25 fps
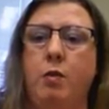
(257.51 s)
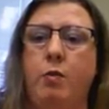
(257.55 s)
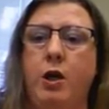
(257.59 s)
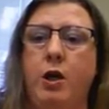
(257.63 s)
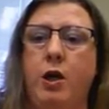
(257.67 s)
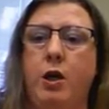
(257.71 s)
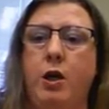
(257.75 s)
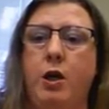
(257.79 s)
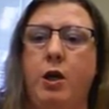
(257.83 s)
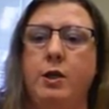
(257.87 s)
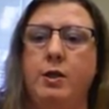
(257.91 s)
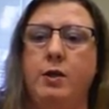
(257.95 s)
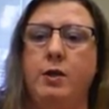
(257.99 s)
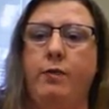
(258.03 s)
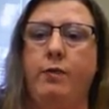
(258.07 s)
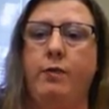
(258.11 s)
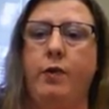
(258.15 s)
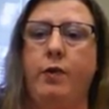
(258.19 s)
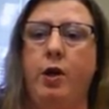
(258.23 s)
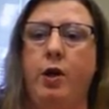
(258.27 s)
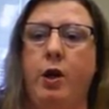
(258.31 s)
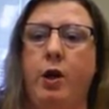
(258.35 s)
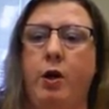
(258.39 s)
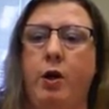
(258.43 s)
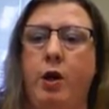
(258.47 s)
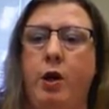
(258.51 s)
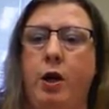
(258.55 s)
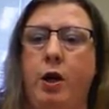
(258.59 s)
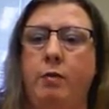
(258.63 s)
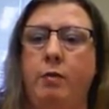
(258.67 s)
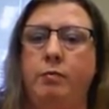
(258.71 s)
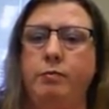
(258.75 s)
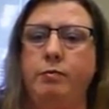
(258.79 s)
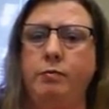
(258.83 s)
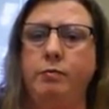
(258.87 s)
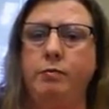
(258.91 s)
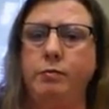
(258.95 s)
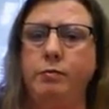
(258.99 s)
because of
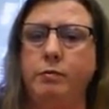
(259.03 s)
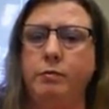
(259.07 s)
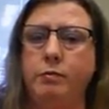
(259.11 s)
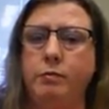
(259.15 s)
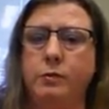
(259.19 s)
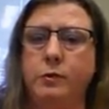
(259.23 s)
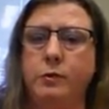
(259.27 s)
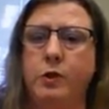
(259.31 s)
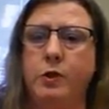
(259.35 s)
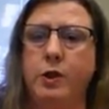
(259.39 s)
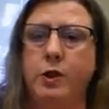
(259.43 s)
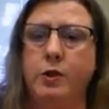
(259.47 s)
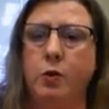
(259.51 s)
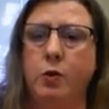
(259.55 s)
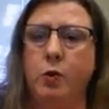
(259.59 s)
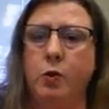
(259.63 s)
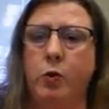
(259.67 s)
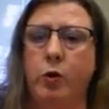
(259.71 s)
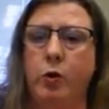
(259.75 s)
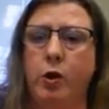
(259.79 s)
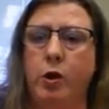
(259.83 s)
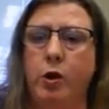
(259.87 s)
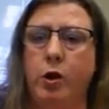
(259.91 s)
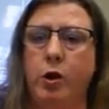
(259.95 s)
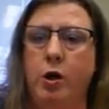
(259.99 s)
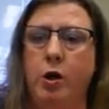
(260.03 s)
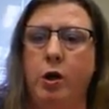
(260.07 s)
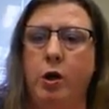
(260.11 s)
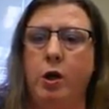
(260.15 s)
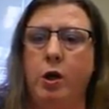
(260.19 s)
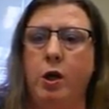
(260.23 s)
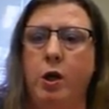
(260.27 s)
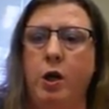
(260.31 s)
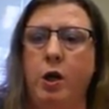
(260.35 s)
their disorder.